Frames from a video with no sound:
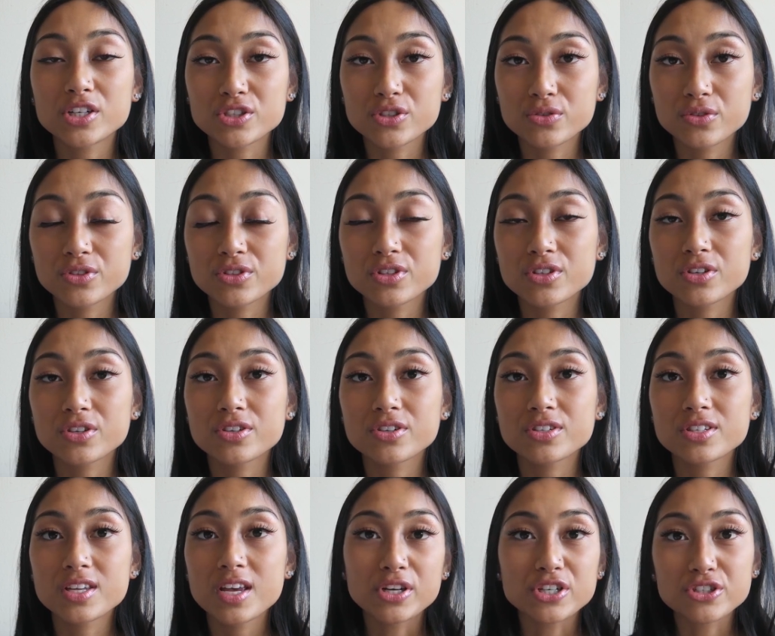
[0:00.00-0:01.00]
pressure
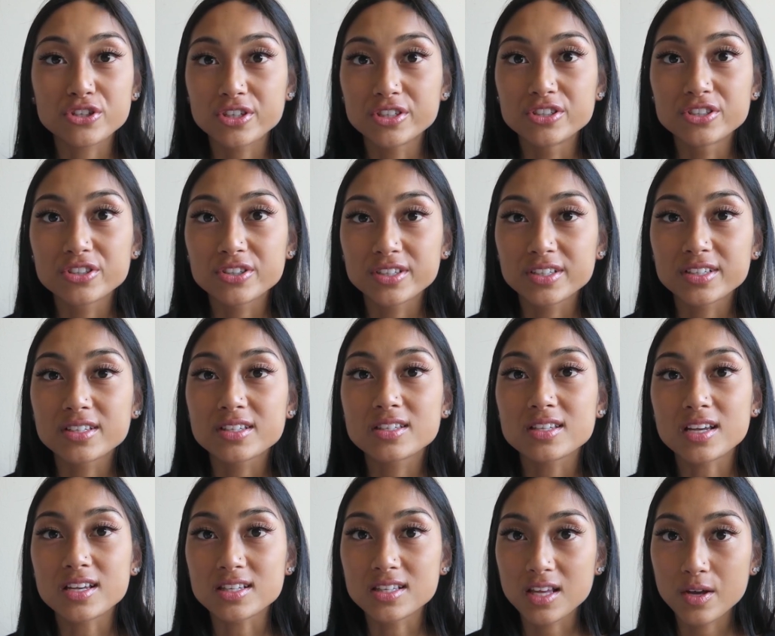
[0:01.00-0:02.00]
ulcers pressure
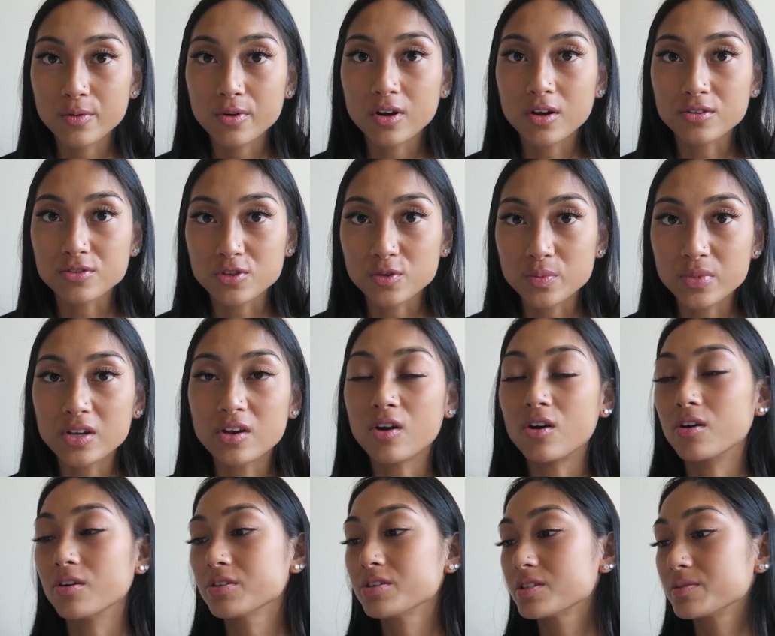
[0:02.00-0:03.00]
injuries as they would also be
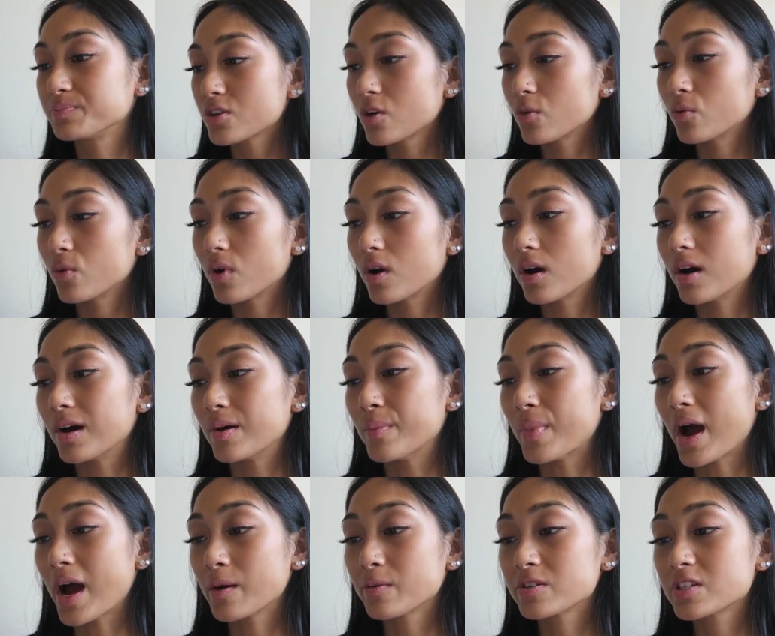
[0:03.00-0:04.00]
called so
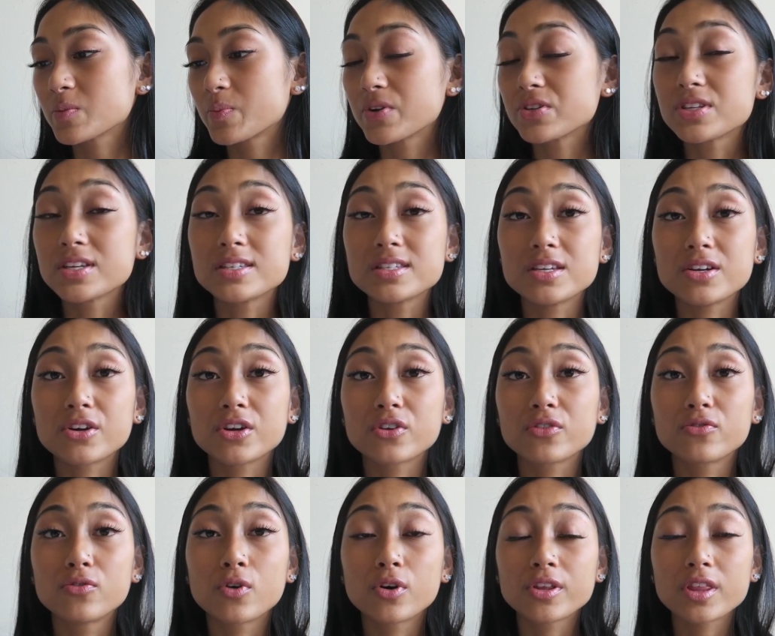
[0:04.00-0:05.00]
um, I was supposed to see
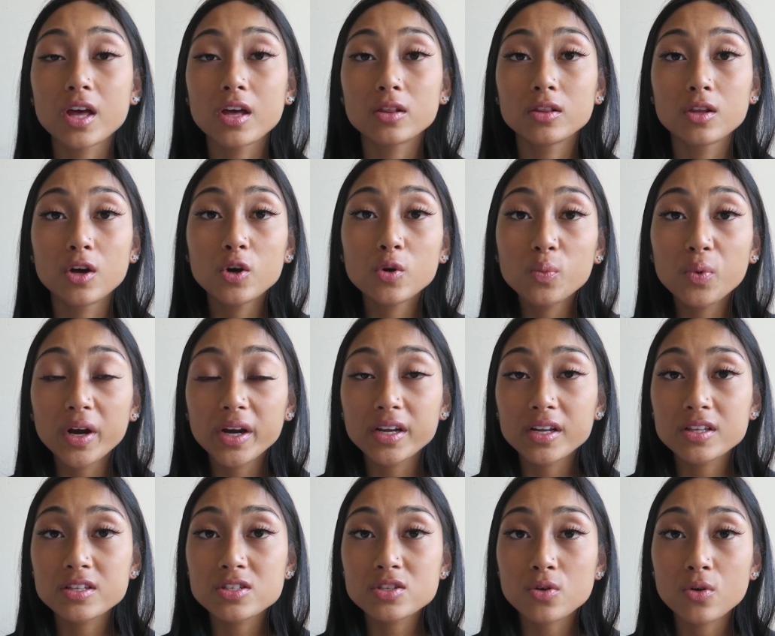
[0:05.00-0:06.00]
her for that low
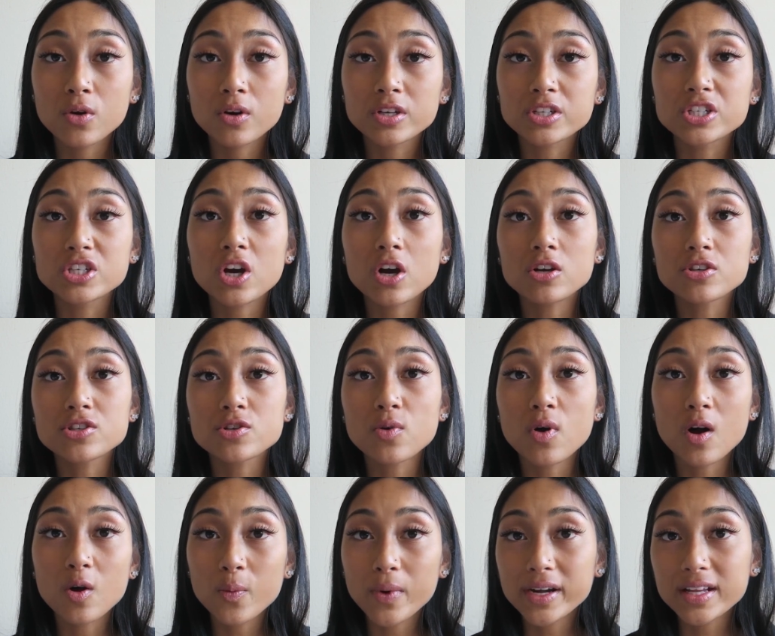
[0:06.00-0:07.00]
Braden score she also
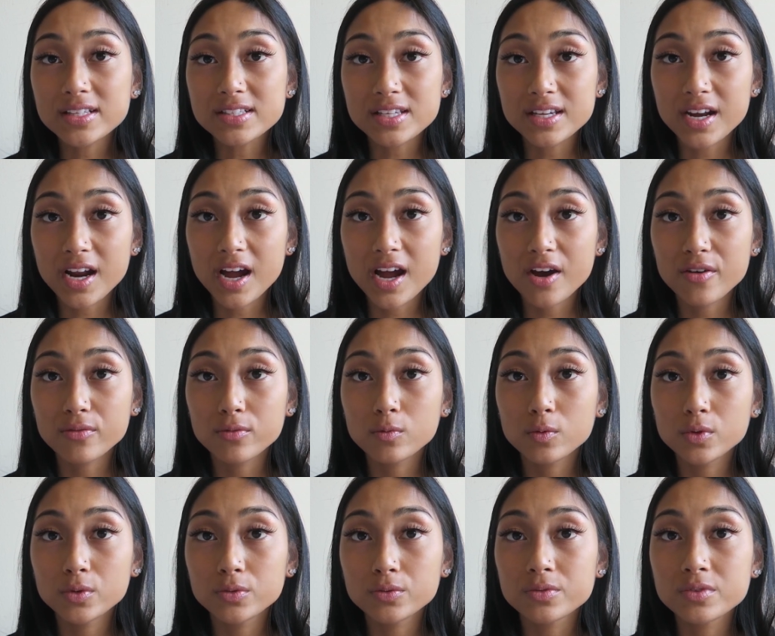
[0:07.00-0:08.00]
already did have
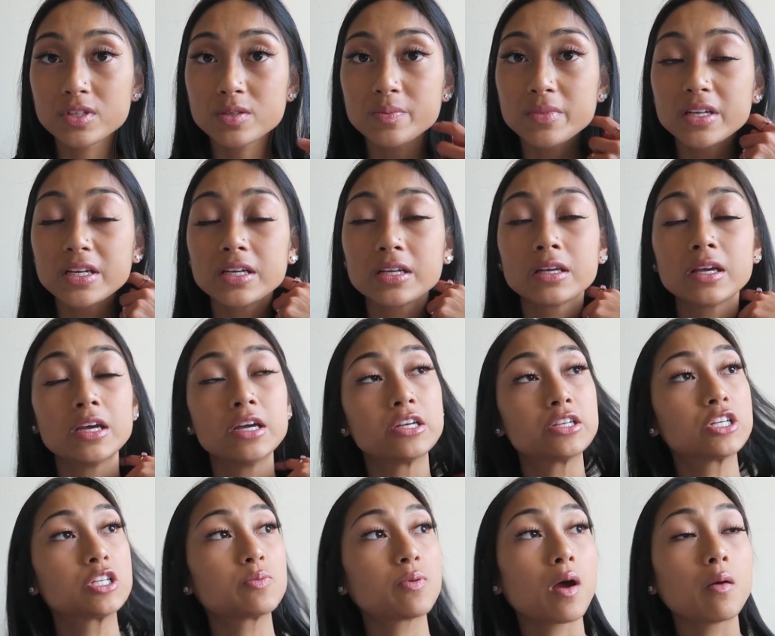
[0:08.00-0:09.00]
wounds meaning
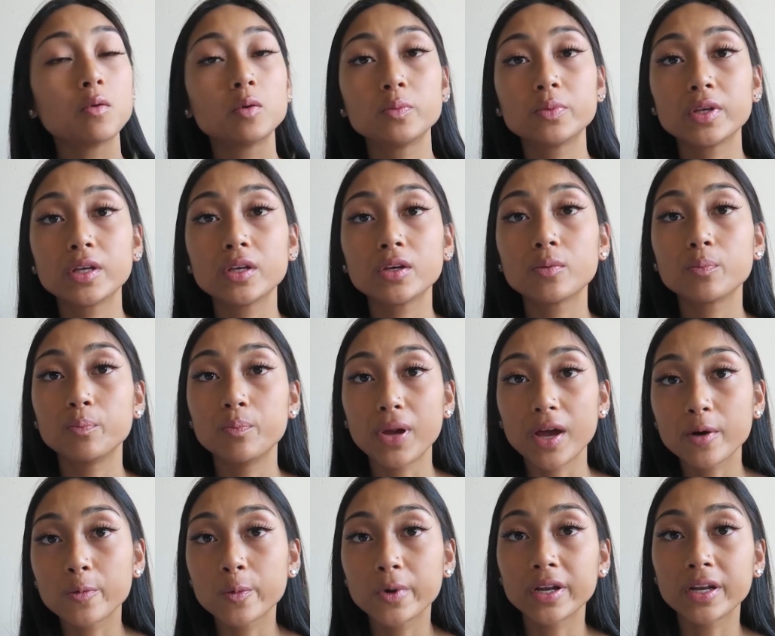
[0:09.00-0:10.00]
She's probably
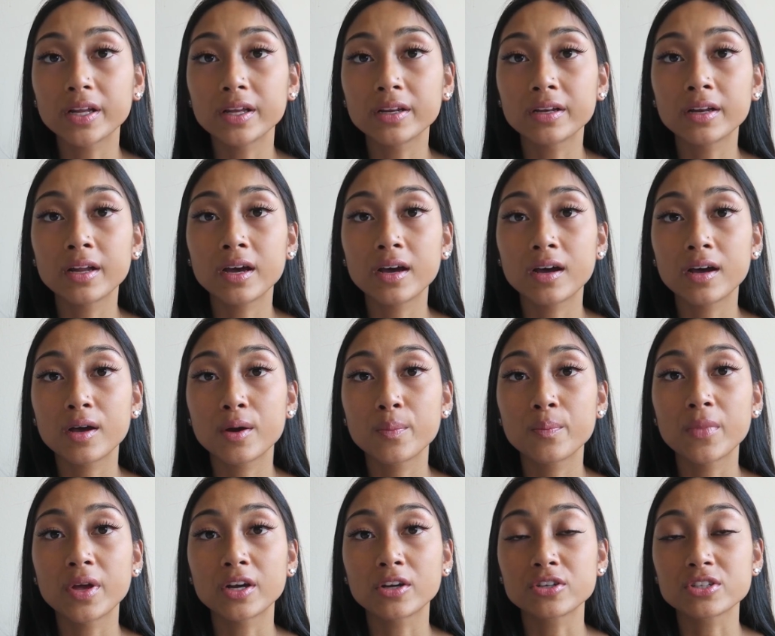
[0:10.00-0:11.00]
bedridden
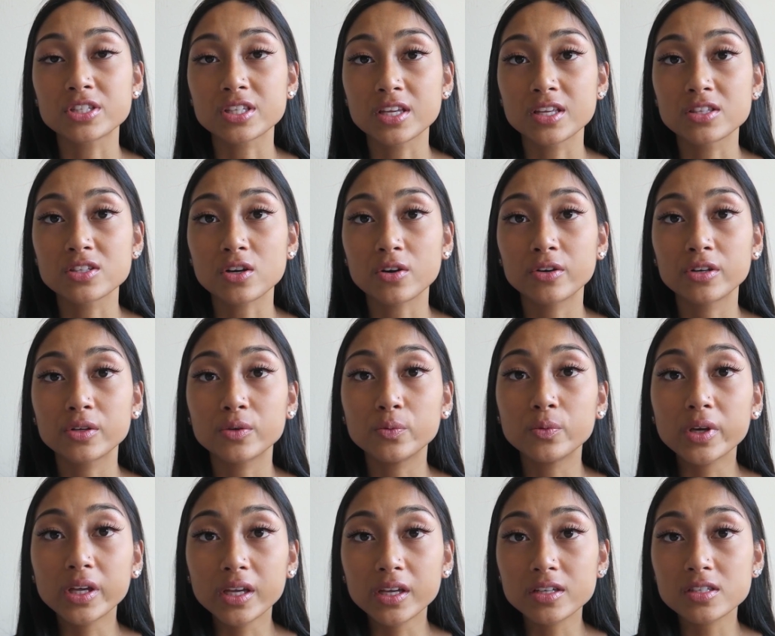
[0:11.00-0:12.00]
um, and her skin's already
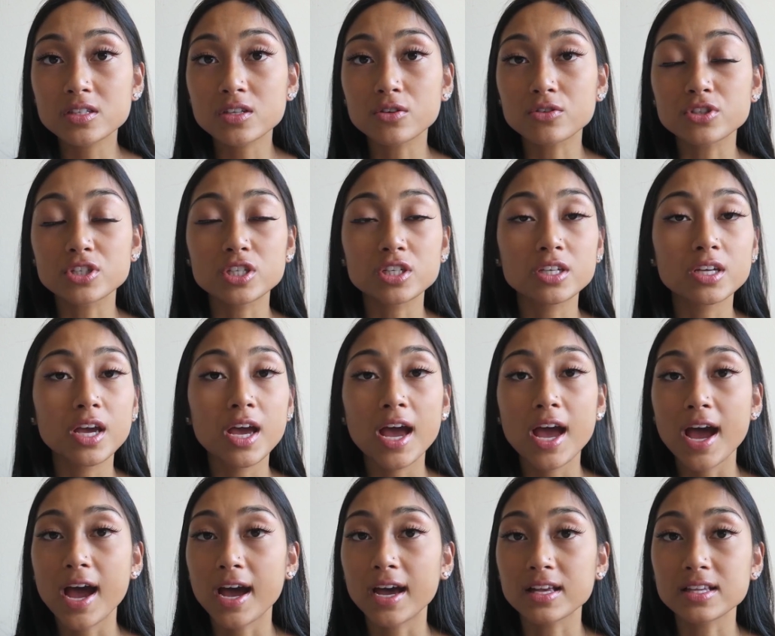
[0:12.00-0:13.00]
weak, so she
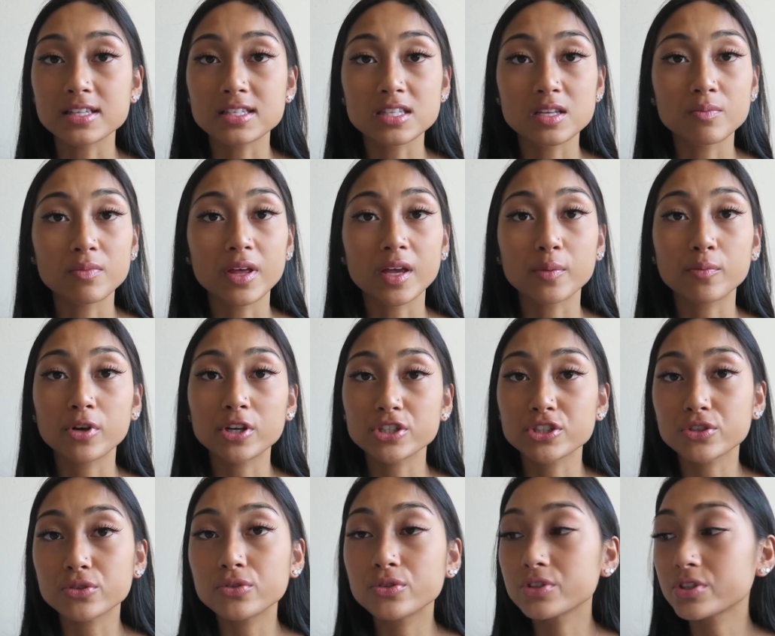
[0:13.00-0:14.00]
has some like
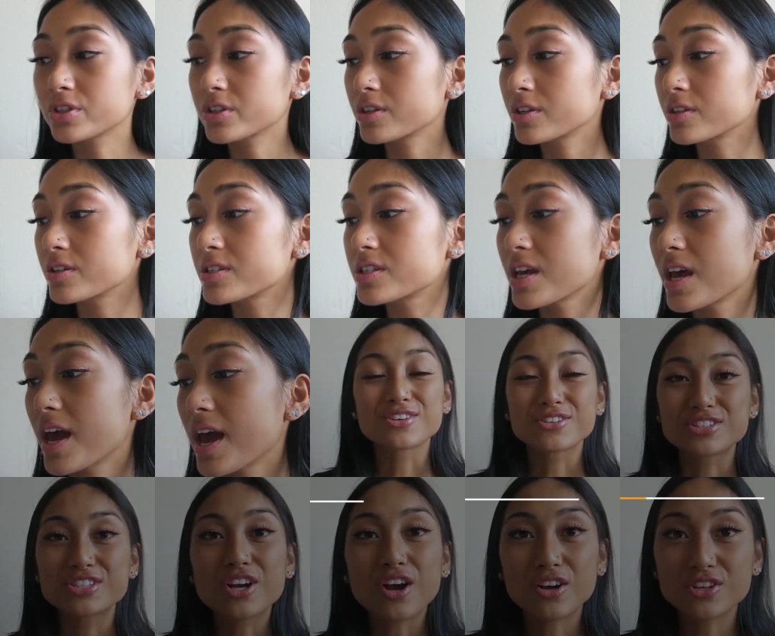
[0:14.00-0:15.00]
pressure ulcers.
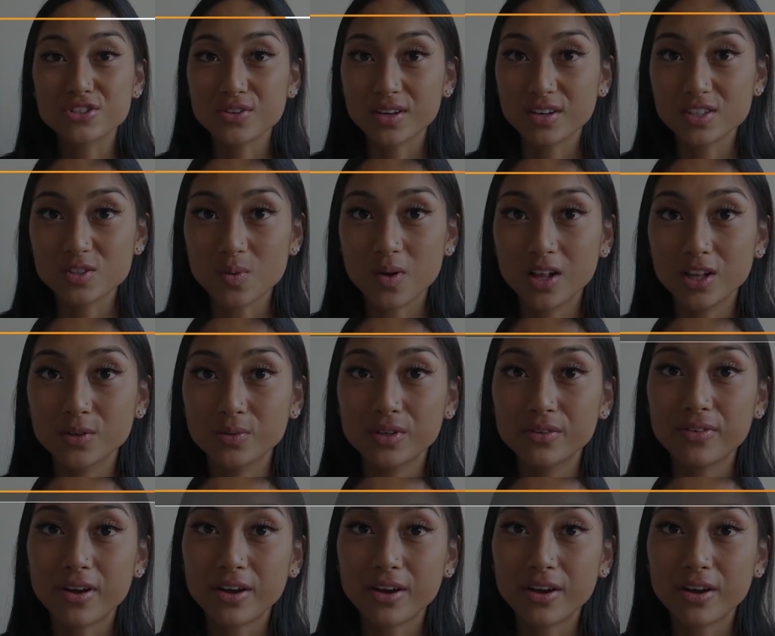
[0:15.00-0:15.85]
So she also had a swallow